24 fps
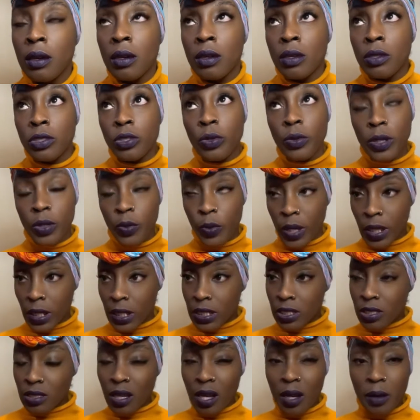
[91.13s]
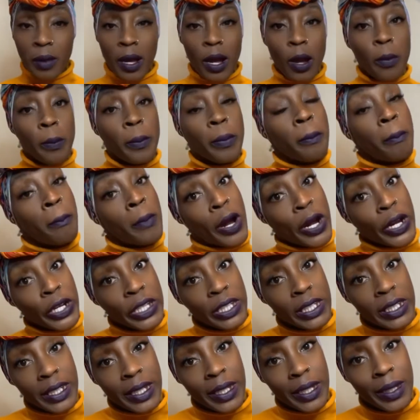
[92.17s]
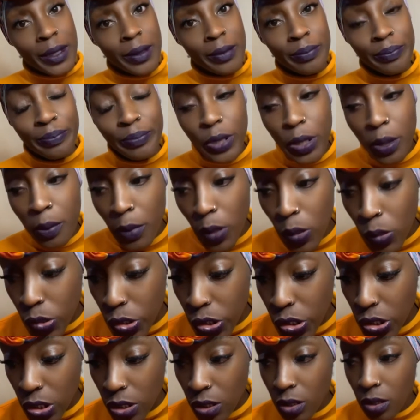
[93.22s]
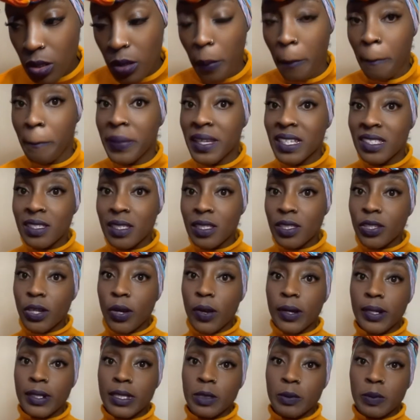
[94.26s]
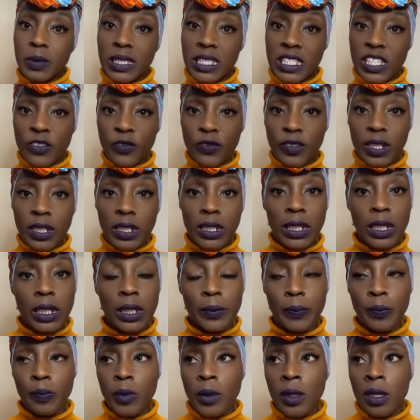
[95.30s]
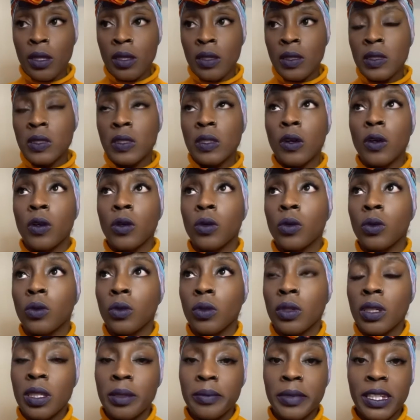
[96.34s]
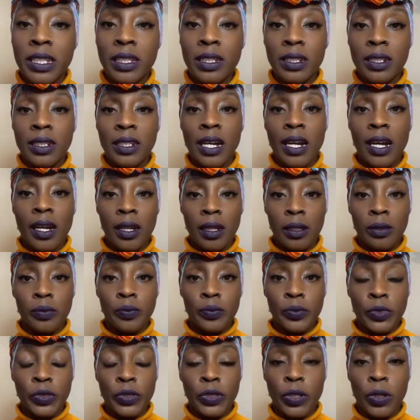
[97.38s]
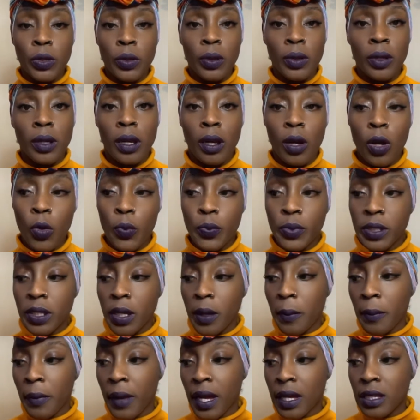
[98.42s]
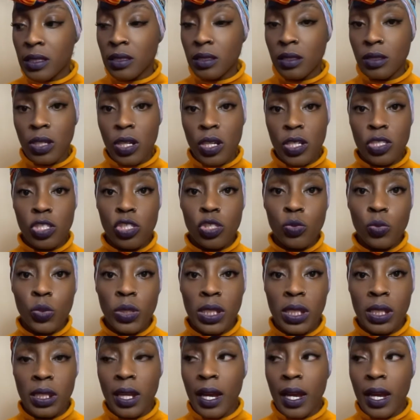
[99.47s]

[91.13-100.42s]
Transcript: So, anyway, let's talk about marketing, promotion, business cards specifically. So, in the beginning, I, you know, opened up my salon suite.